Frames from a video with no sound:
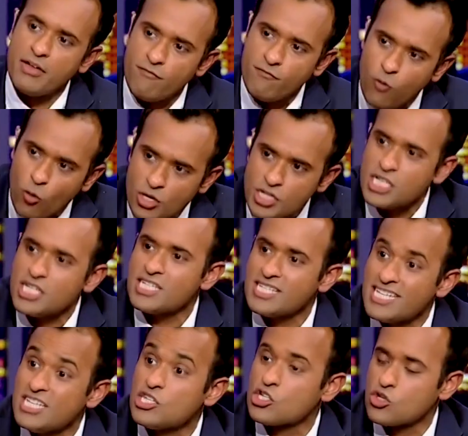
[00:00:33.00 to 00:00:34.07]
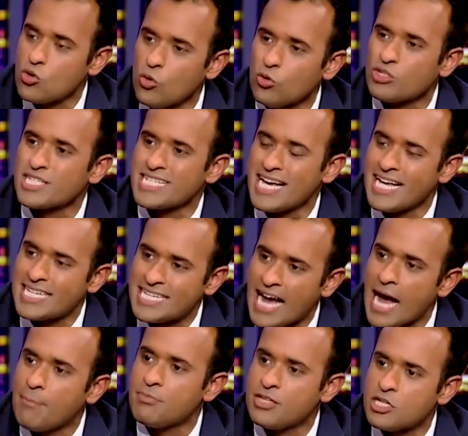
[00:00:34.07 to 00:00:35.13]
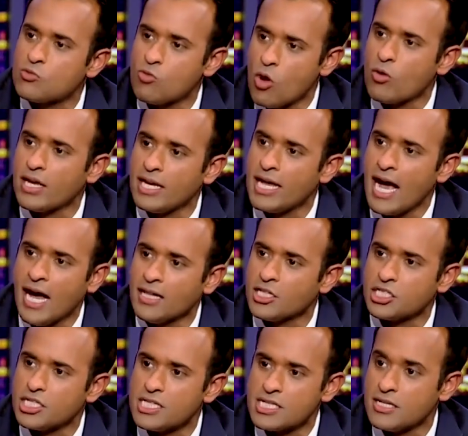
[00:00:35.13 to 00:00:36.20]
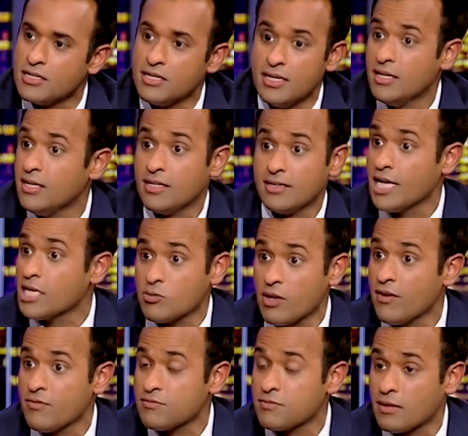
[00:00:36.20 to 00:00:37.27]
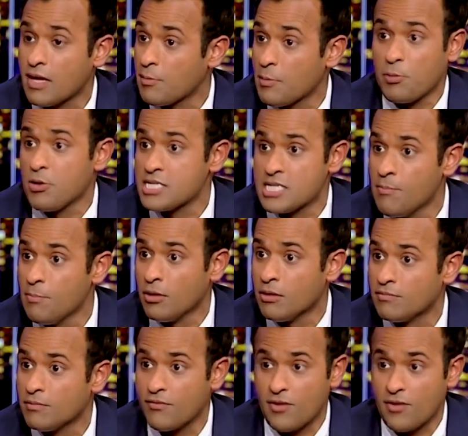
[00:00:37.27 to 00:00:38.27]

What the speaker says: that forces these schools to adopt these woke ideologies. And that's why I've kept it pretty simple.